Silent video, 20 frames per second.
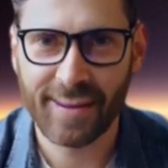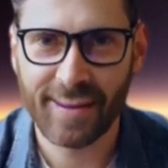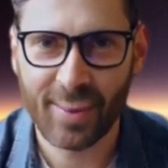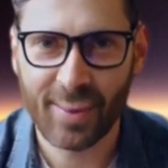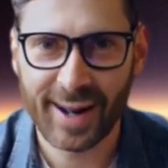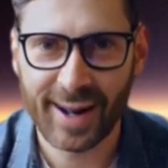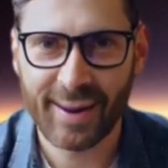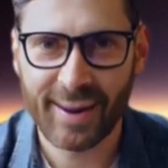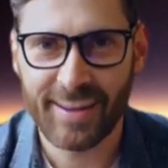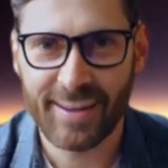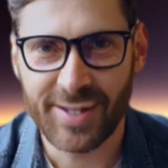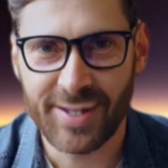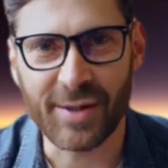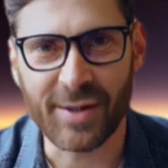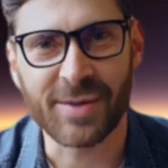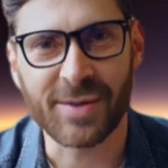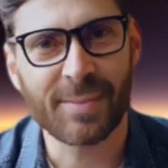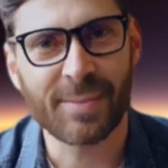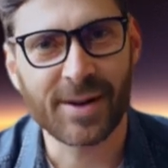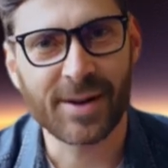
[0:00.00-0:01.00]
we can
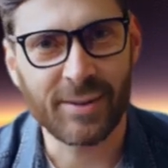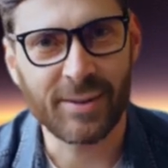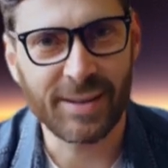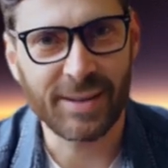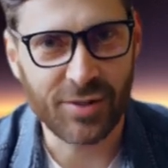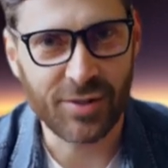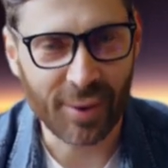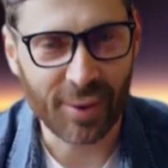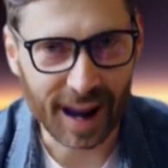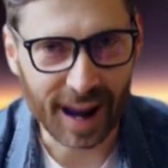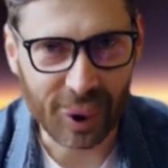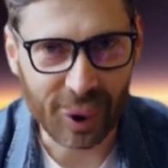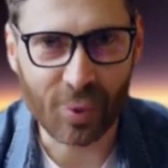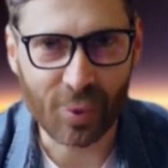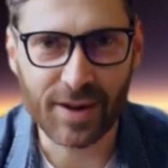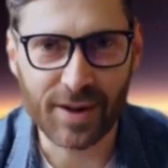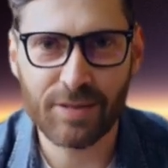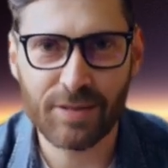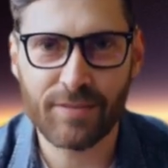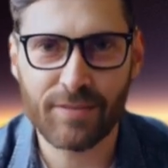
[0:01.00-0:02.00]
anticipate and track
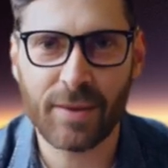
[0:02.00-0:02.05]
when